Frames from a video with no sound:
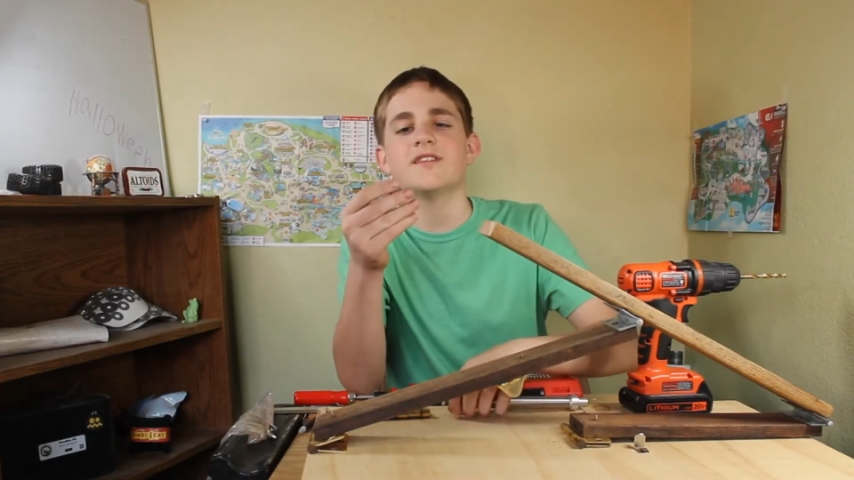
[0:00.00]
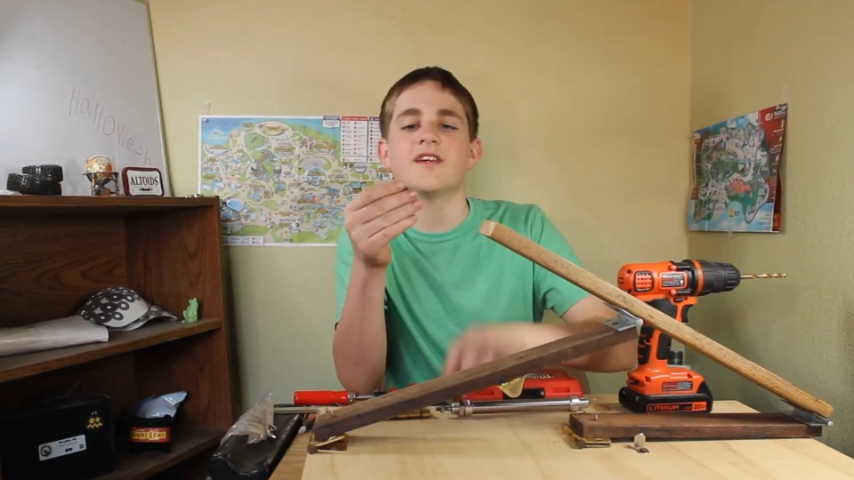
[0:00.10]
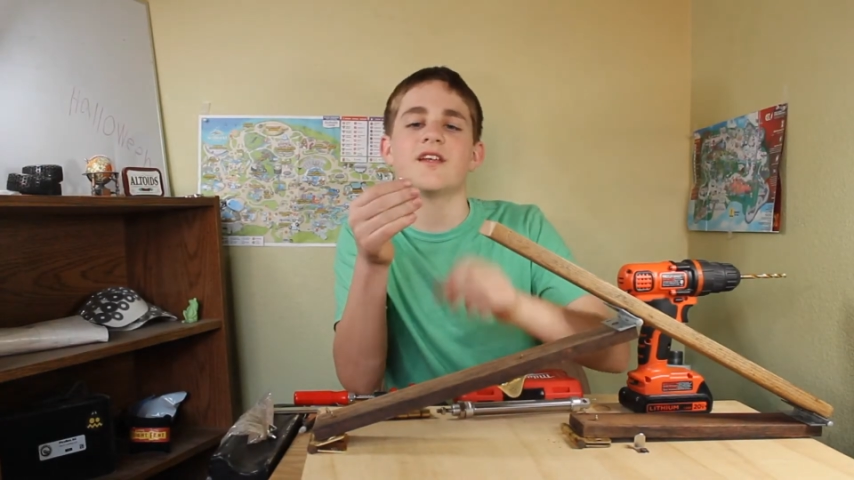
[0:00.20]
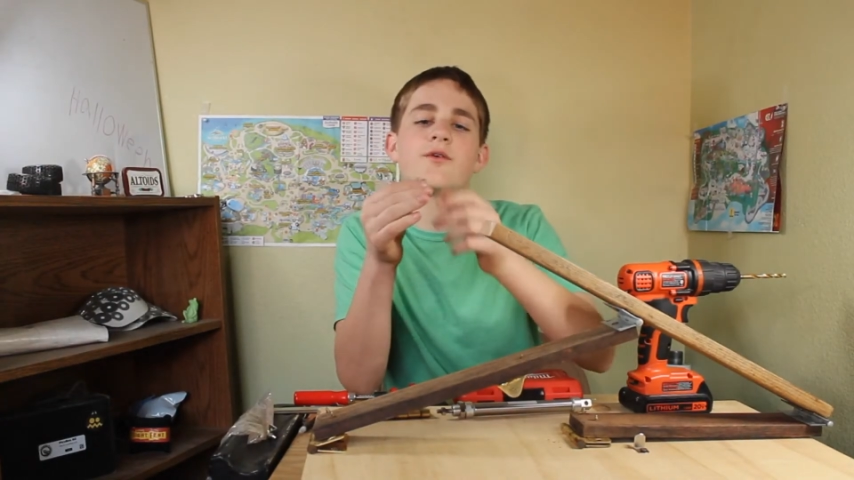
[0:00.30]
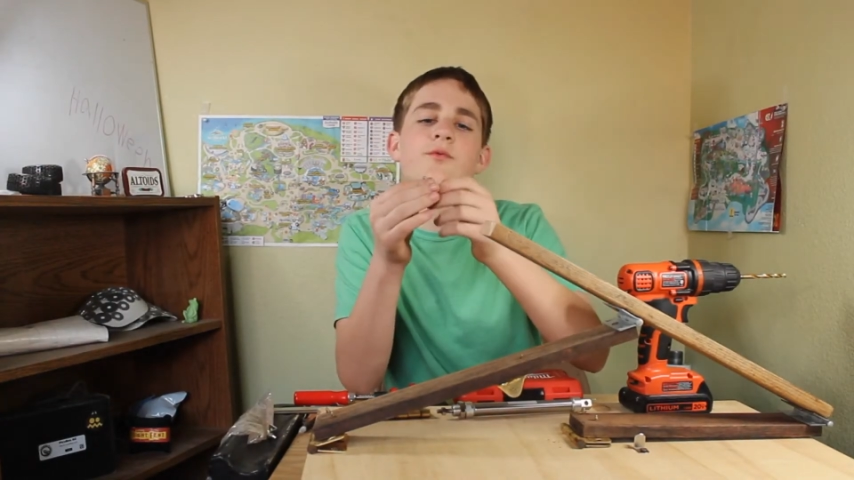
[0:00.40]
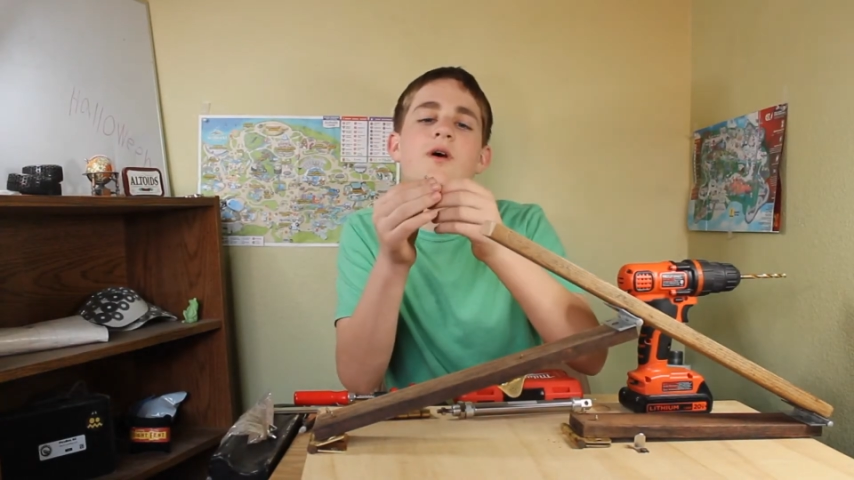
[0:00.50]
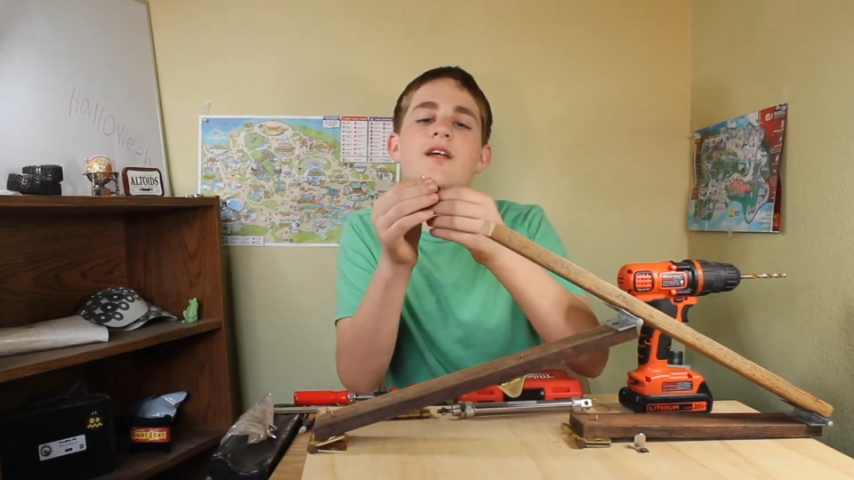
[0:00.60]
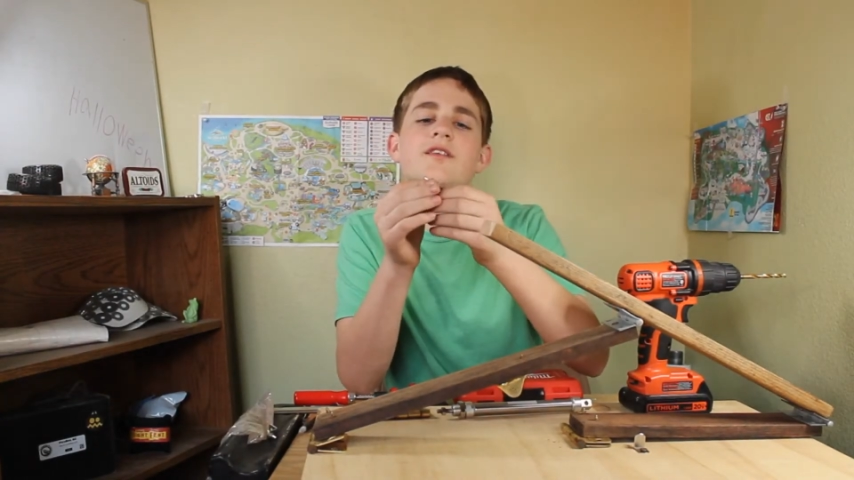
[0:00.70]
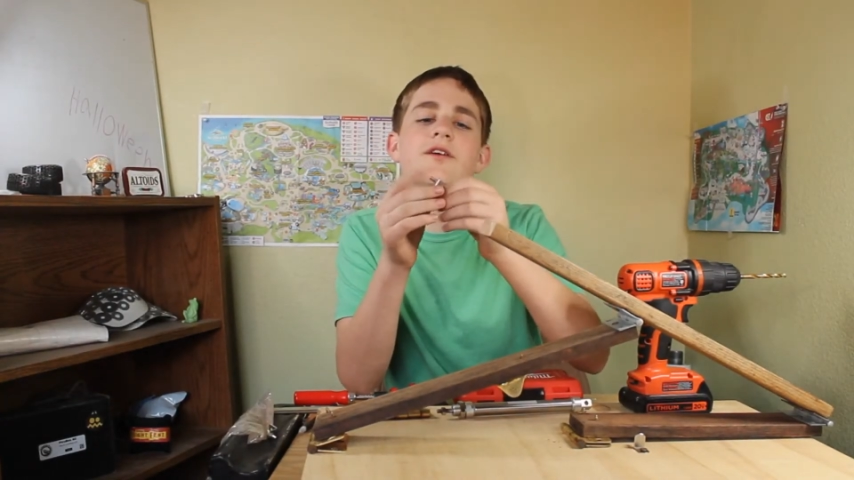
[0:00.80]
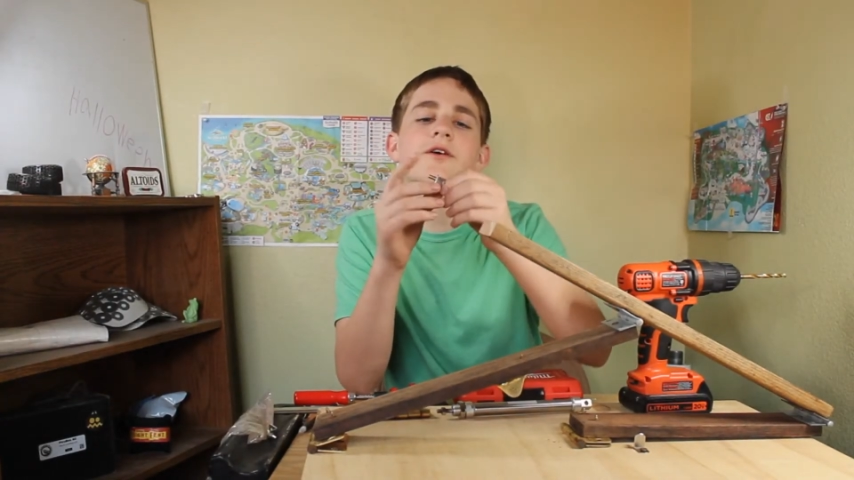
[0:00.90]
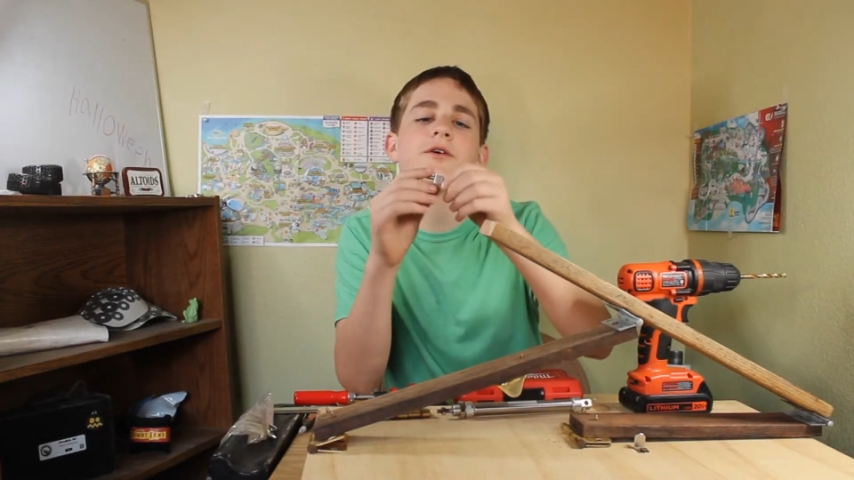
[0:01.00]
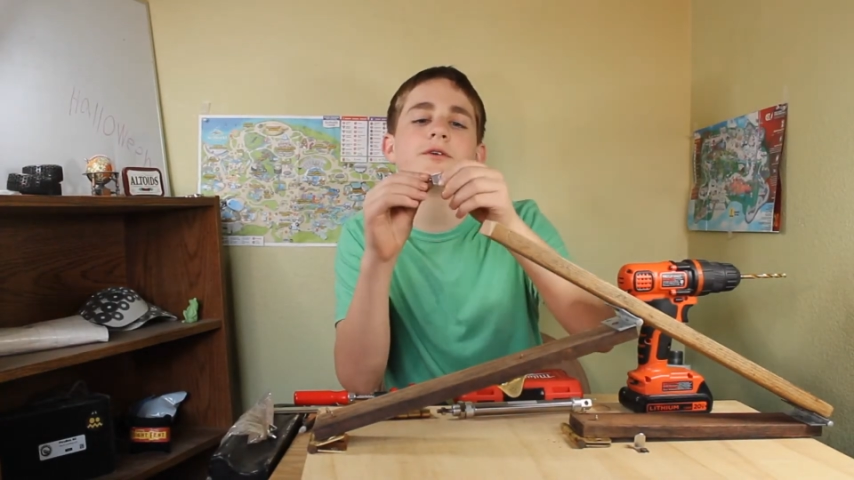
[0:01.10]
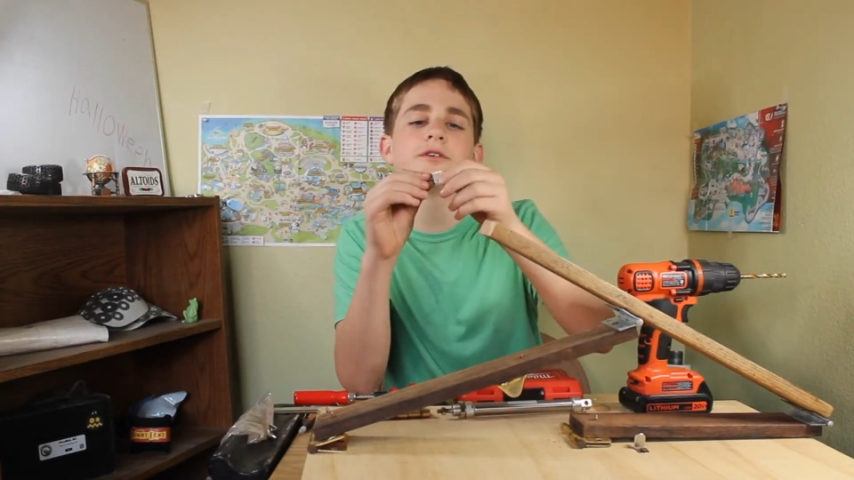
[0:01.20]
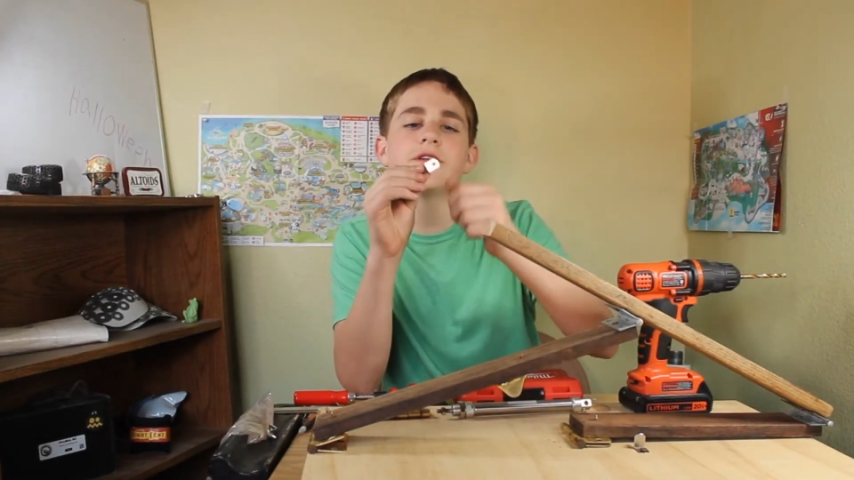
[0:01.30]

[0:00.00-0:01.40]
and I widened the hole